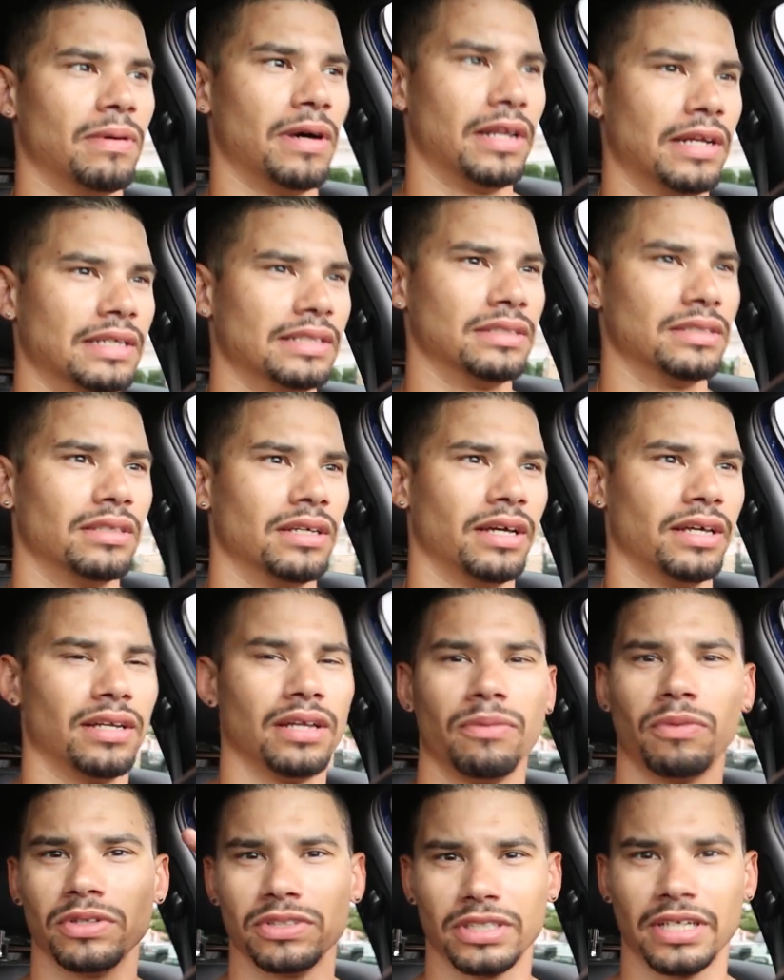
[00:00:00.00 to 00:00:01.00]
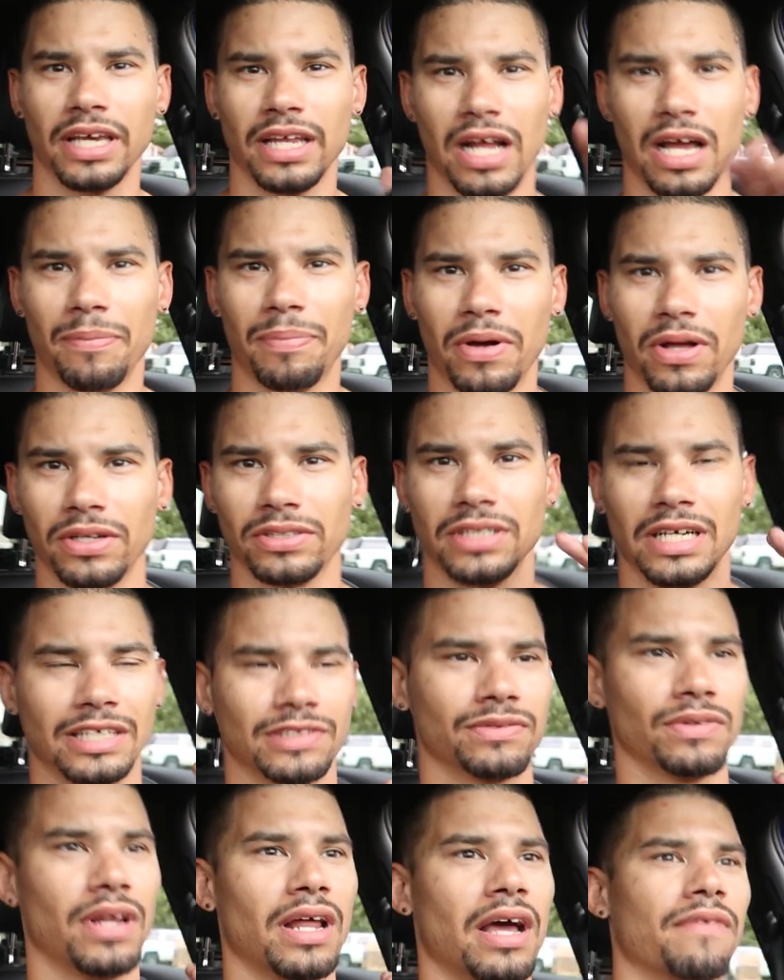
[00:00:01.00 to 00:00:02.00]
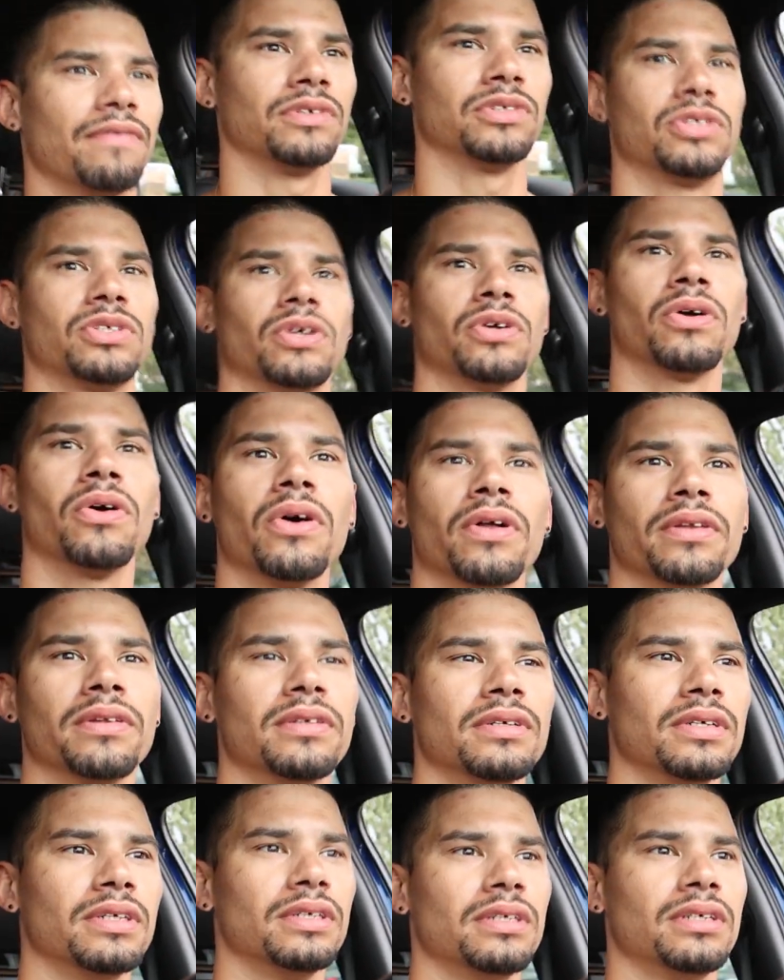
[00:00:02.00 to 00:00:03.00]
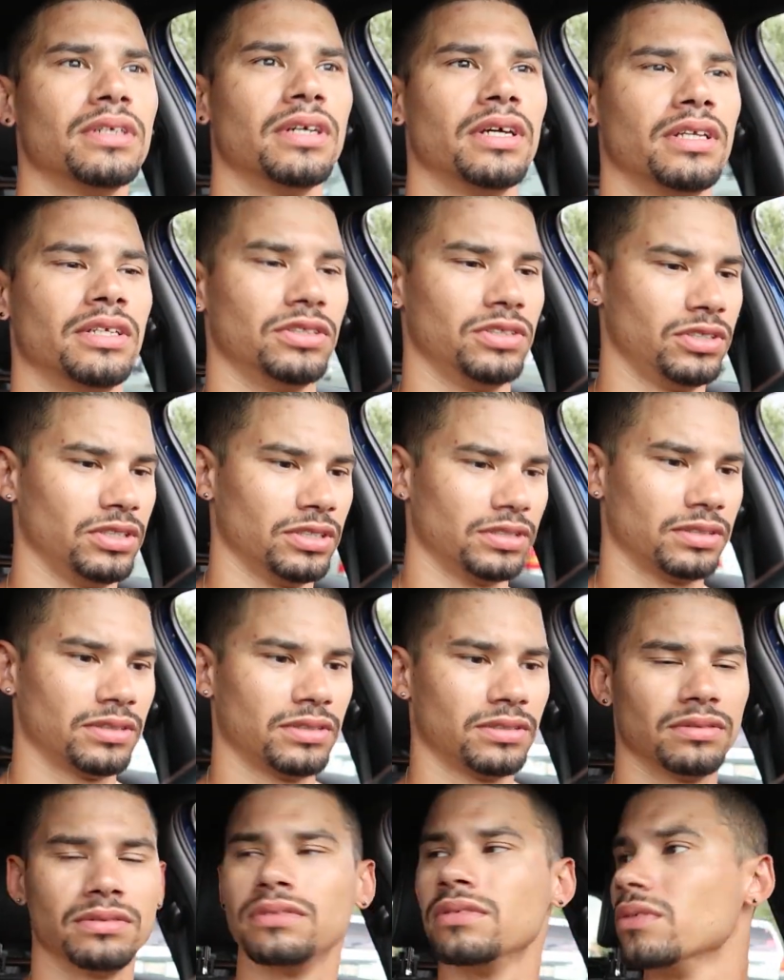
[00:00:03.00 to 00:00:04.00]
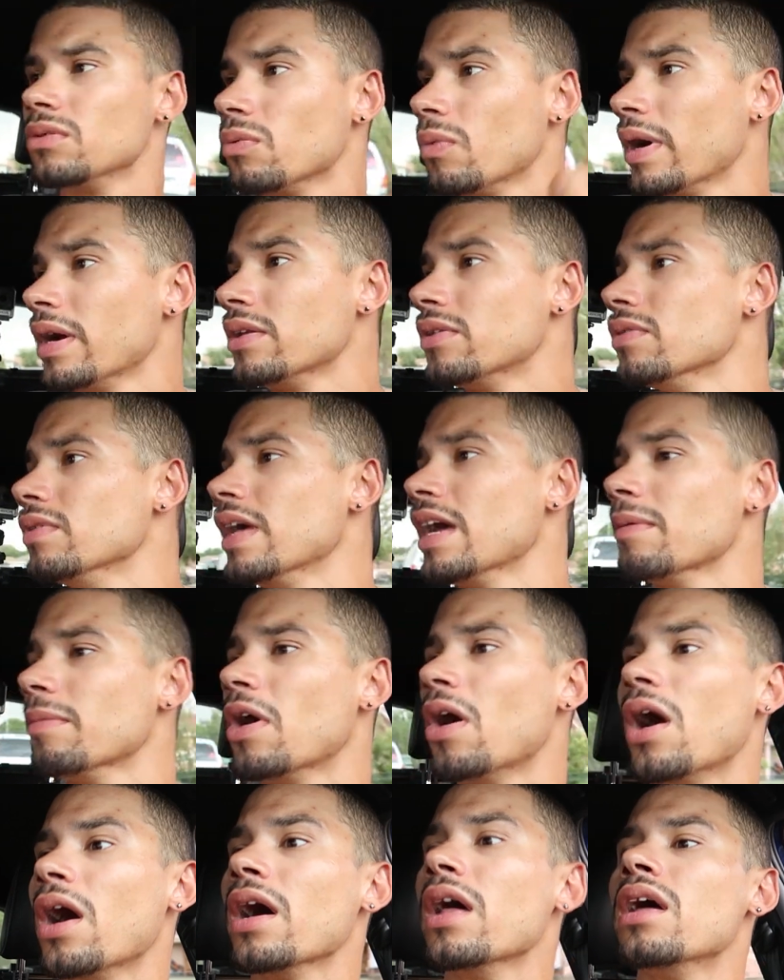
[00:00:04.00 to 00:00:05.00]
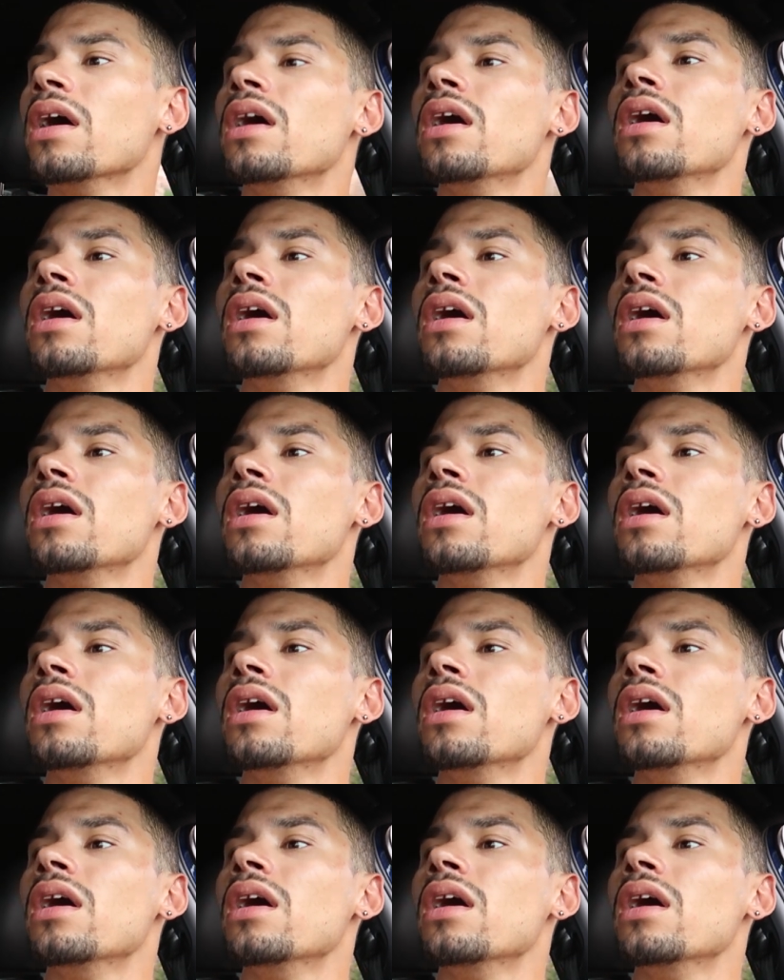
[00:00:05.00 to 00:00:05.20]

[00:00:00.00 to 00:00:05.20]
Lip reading: about it. And once again, I apologize for not having a shirt on. It is just way too damn hot.